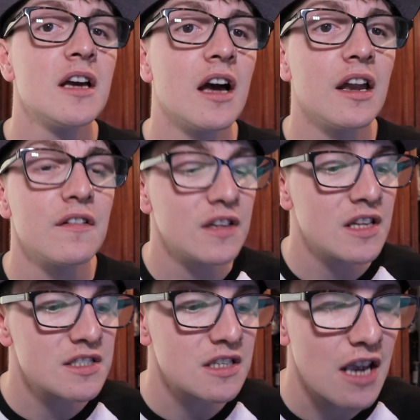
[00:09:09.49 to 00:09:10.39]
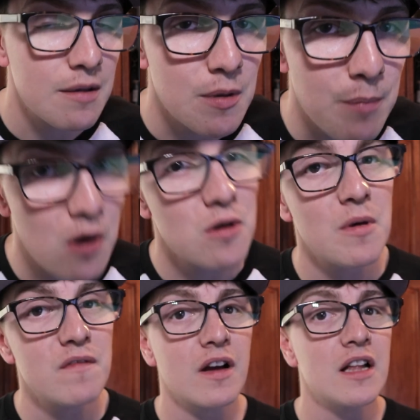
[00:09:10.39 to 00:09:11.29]
and I think that's the game that
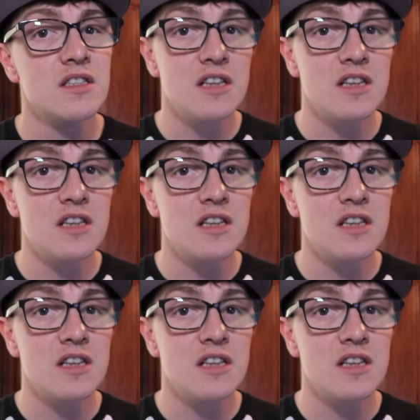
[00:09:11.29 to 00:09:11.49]
Pokemon fans,